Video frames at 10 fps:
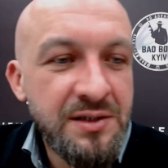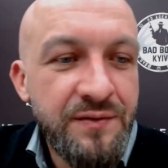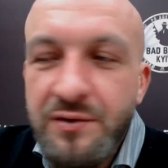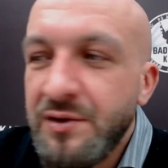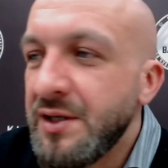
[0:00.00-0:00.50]
in a
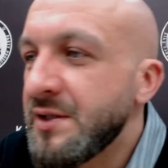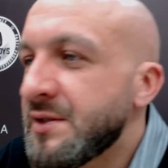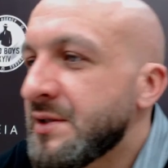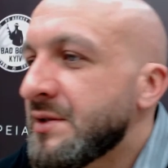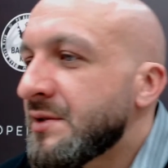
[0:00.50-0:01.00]
few
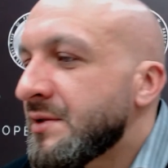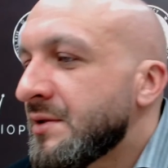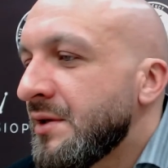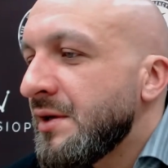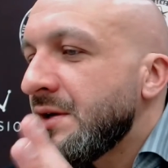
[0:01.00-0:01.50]
days.
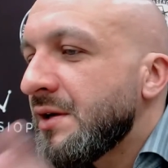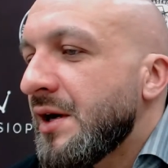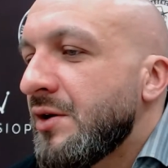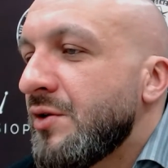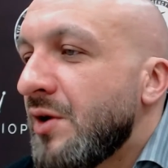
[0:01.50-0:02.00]

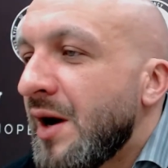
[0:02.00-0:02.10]
I don't know